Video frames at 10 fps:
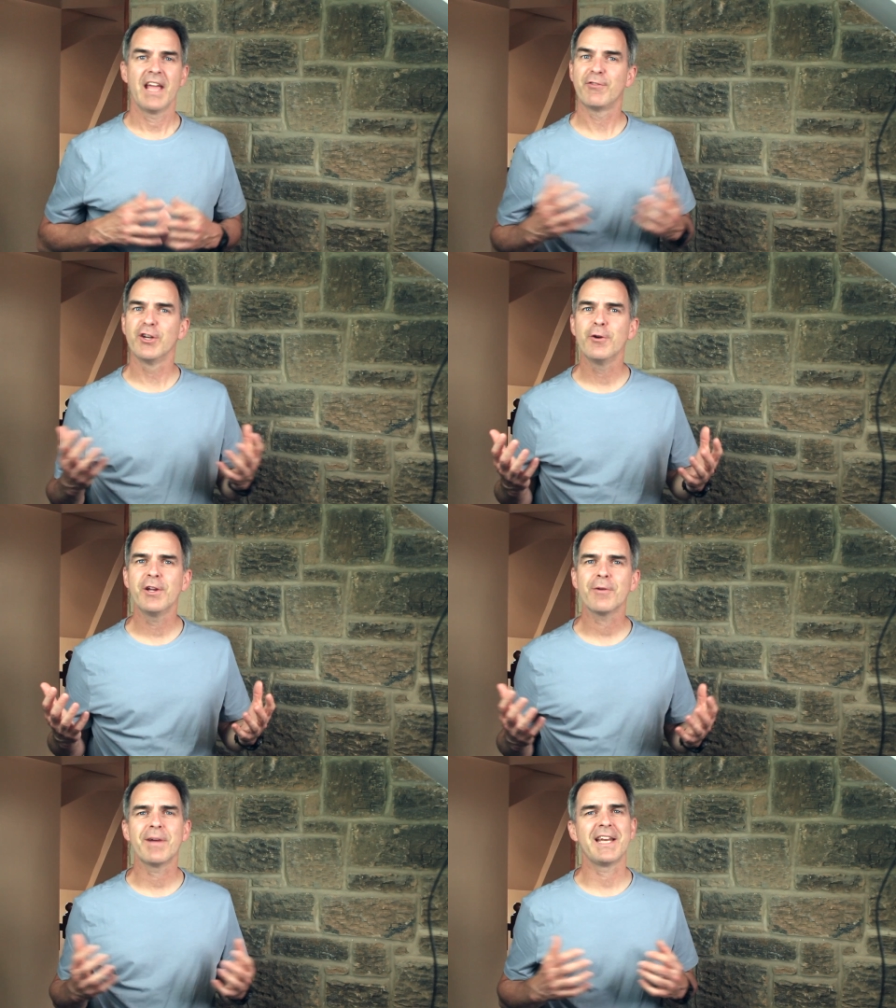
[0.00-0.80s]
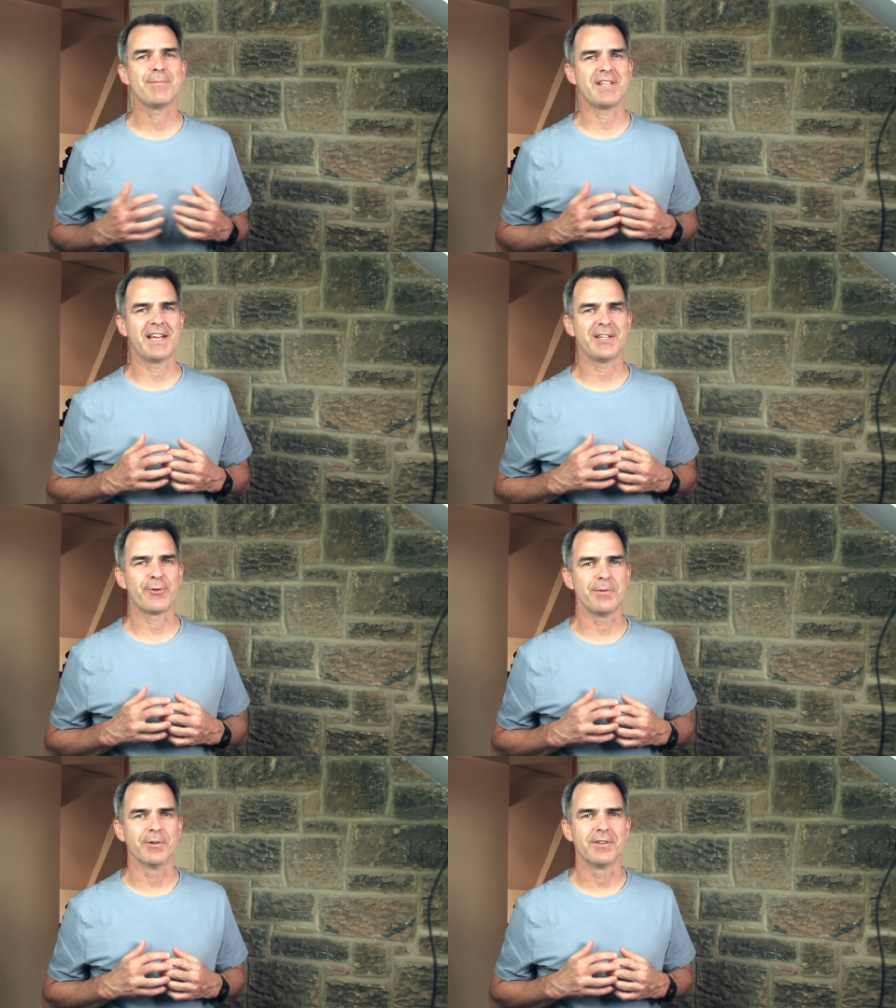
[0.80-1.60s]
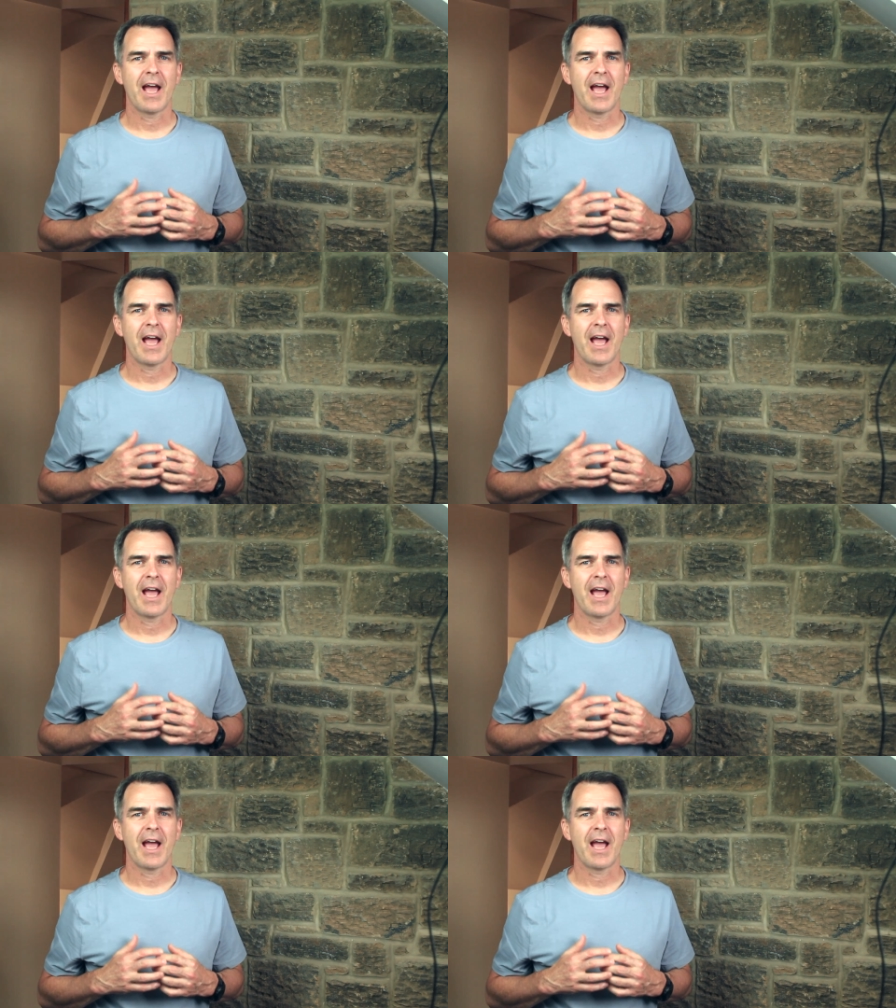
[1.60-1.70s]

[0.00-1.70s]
If you're new here, my name is Andy Kriebel.